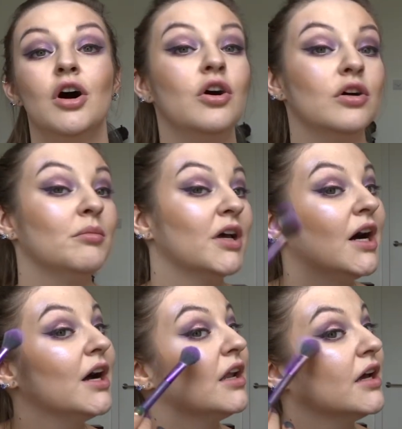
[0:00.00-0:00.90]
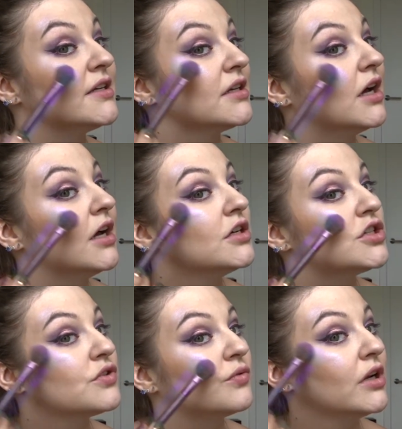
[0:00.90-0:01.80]
on my highlighter and
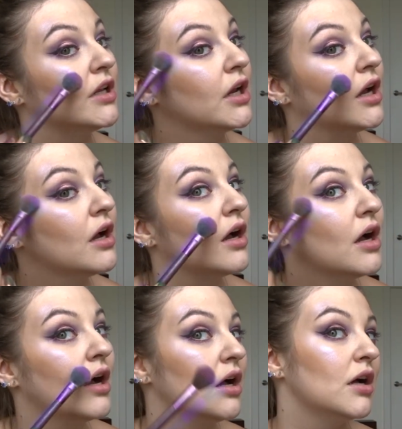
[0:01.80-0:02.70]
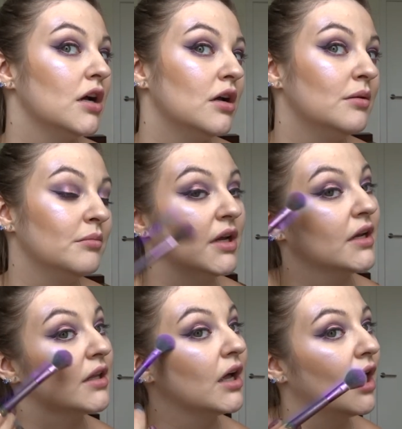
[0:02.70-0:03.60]
just really
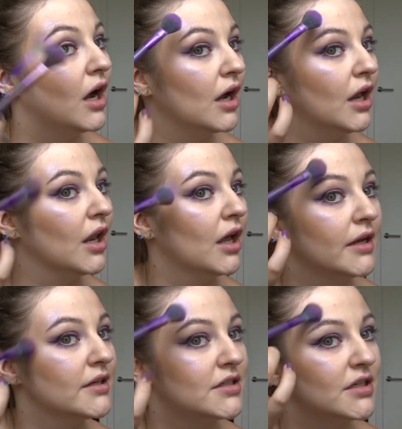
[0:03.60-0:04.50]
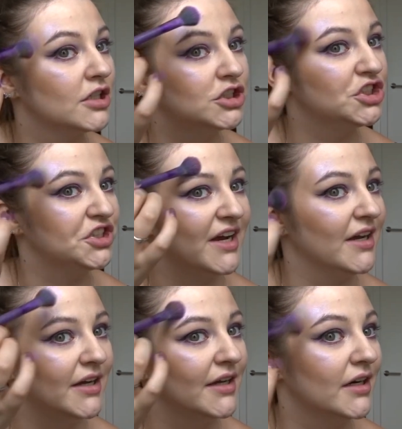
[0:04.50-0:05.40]
make that highlight
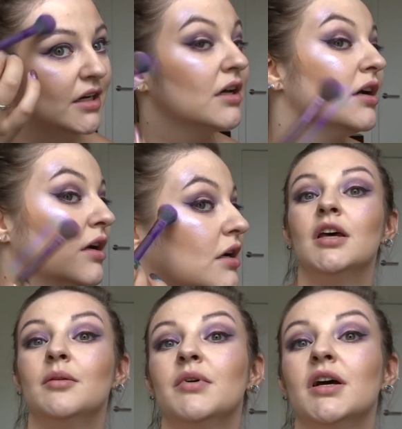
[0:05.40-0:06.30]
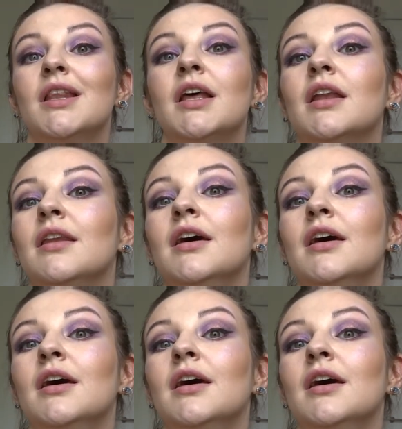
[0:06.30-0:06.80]
shine. And burn like a